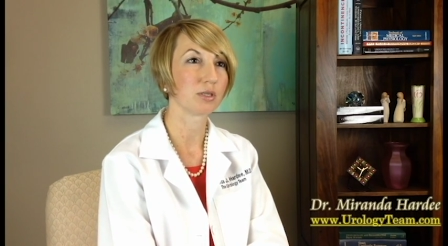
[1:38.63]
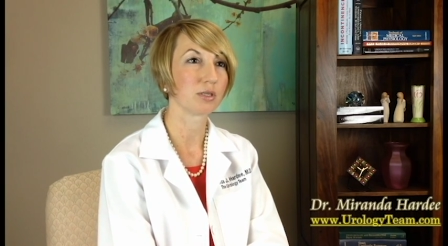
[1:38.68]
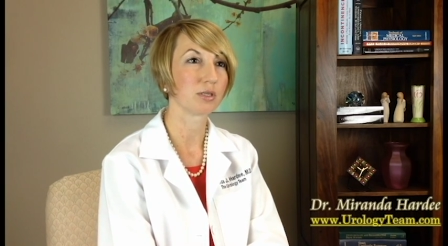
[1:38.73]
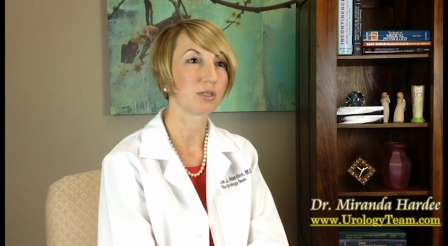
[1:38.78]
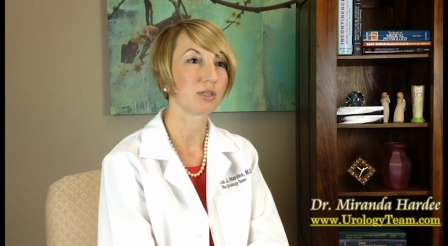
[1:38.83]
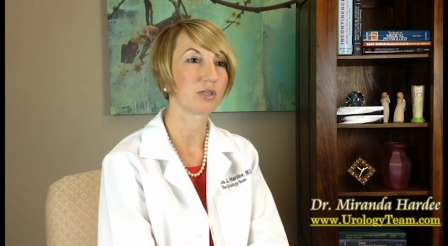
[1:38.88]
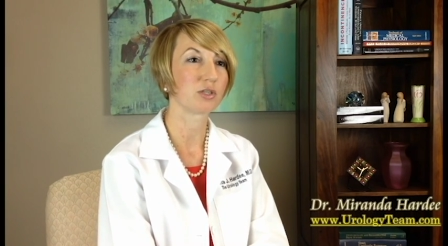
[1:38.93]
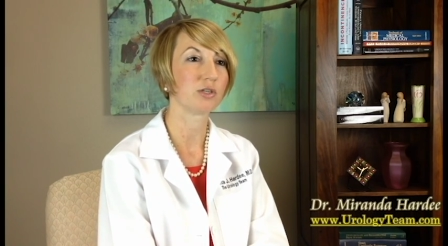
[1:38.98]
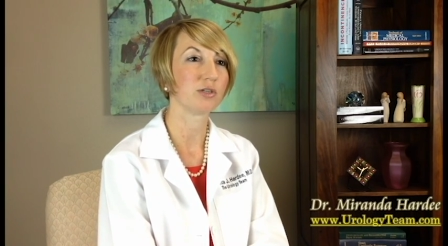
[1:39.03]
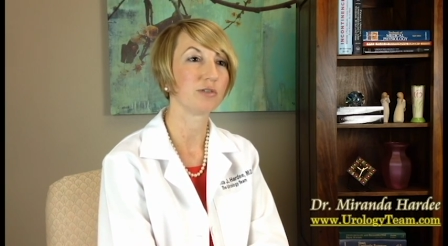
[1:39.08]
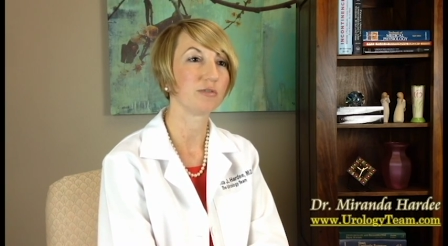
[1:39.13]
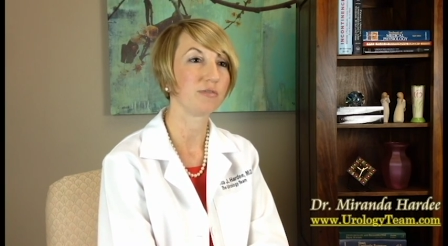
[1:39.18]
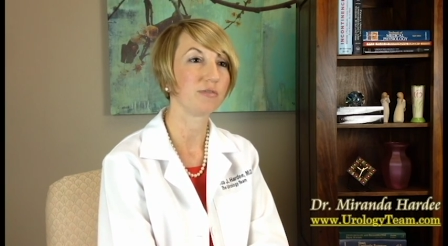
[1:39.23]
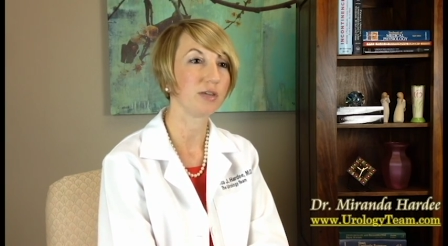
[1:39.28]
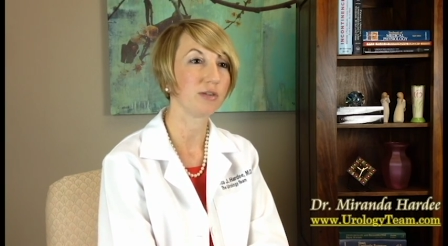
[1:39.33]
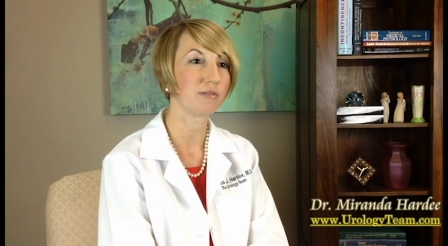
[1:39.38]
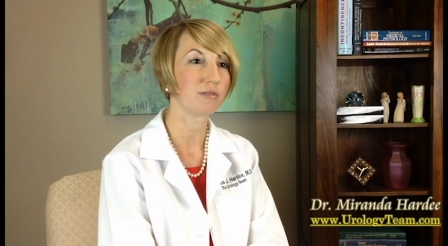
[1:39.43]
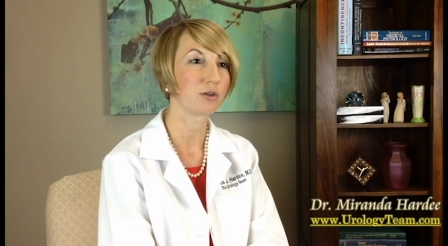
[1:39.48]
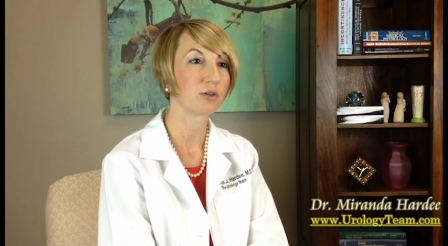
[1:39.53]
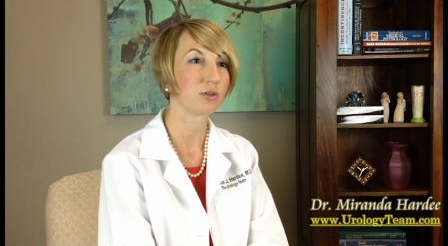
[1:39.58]
such as
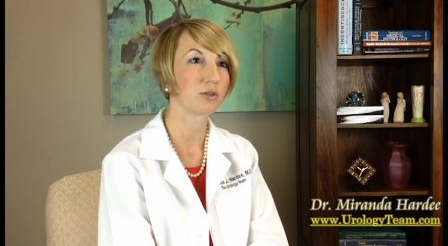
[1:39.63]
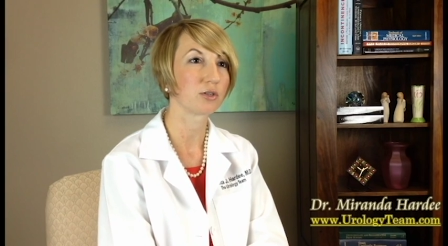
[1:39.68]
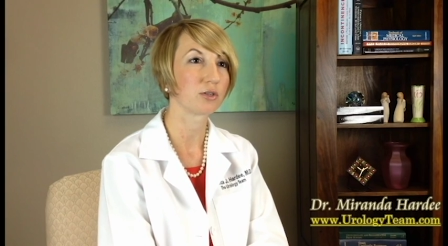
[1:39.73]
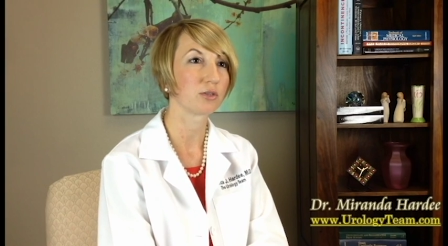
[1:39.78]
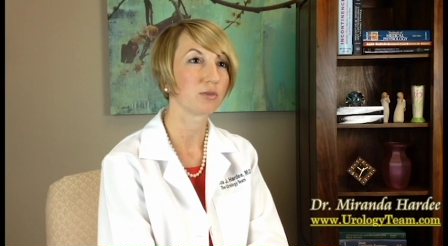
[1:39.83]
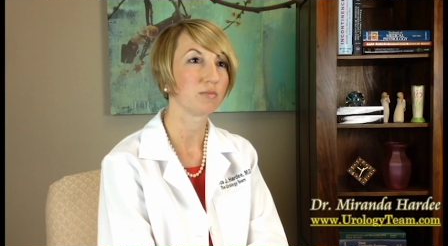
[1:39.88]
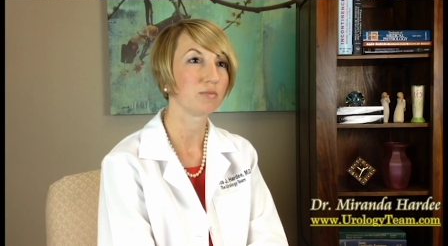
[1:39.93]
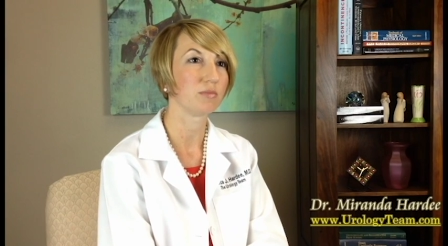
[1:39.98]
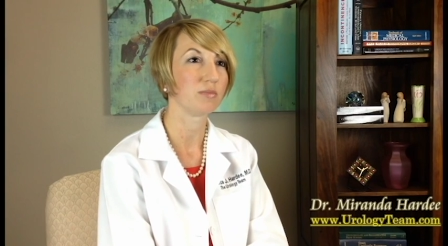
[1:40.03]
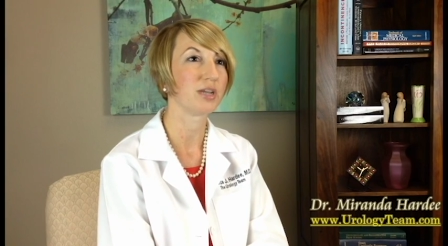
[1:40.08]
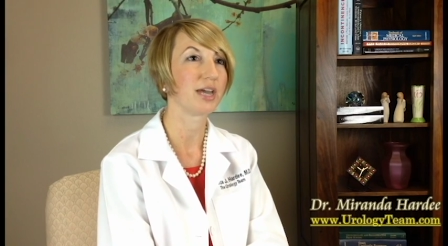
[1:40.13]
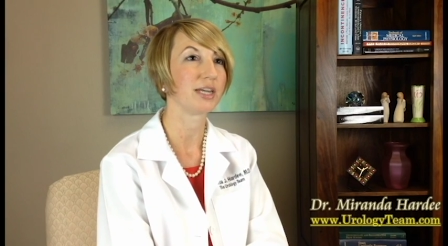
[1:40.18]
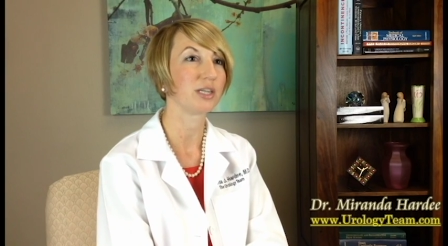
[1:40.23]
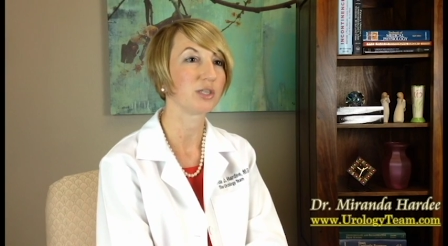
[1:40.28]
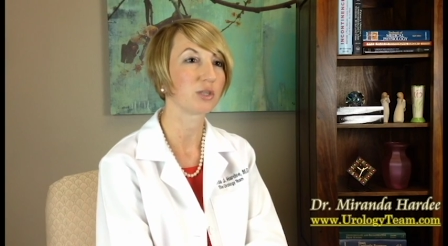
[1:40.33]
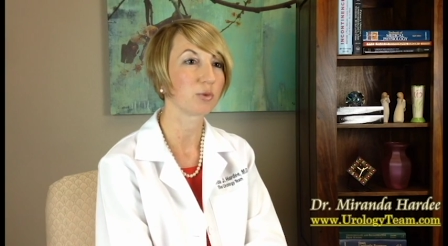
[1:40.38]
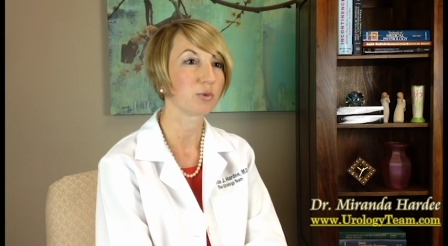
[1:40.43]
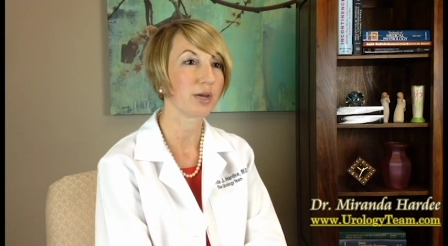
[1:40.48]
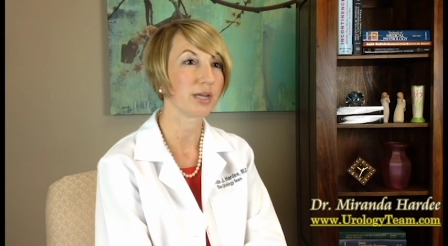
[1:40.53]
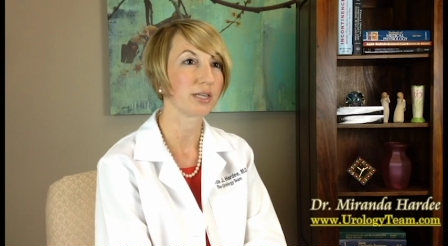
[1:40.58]
fevers,
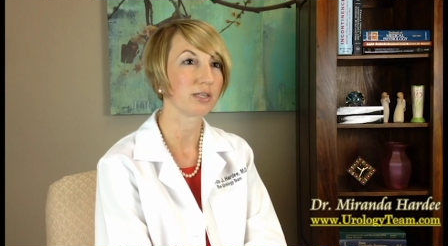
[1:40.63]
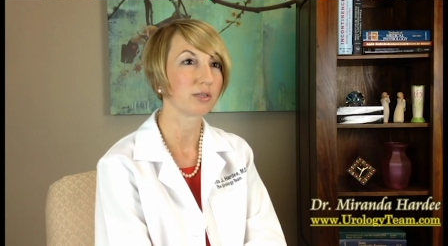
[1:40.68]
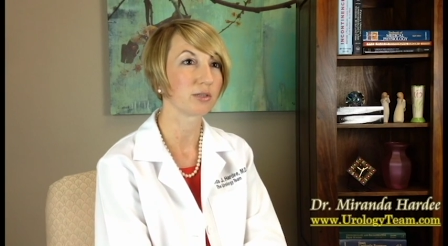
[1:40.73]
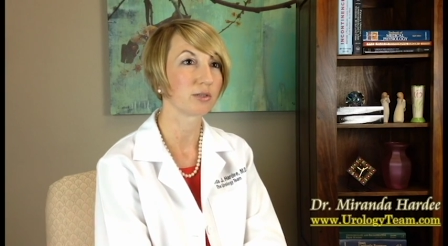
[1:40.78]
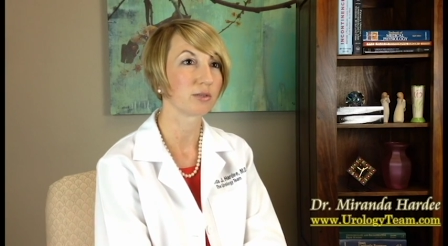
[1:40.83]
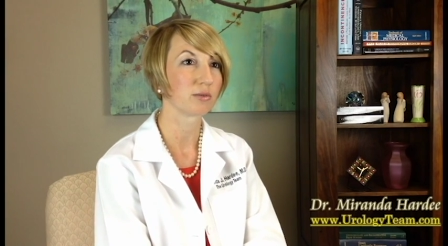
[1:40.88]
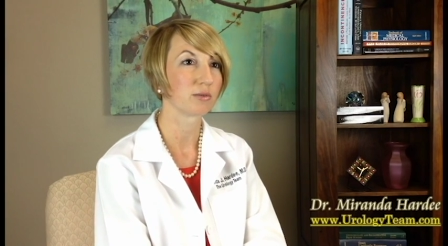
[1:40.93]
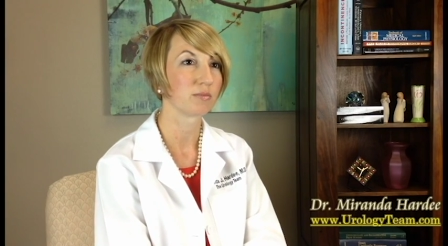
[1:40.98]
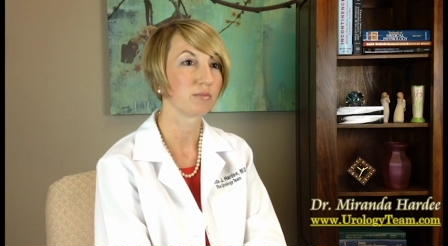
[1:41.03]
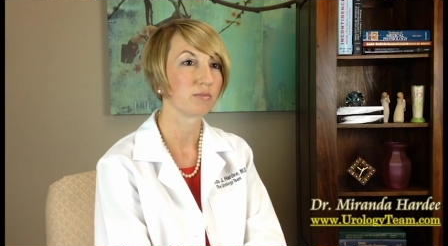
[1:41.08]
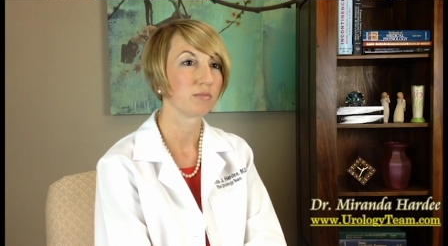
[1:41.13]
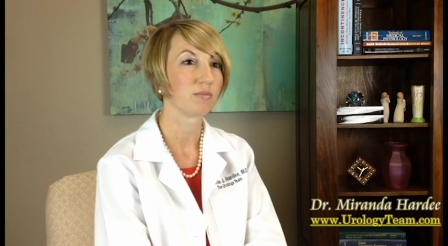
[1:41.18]
night sweats,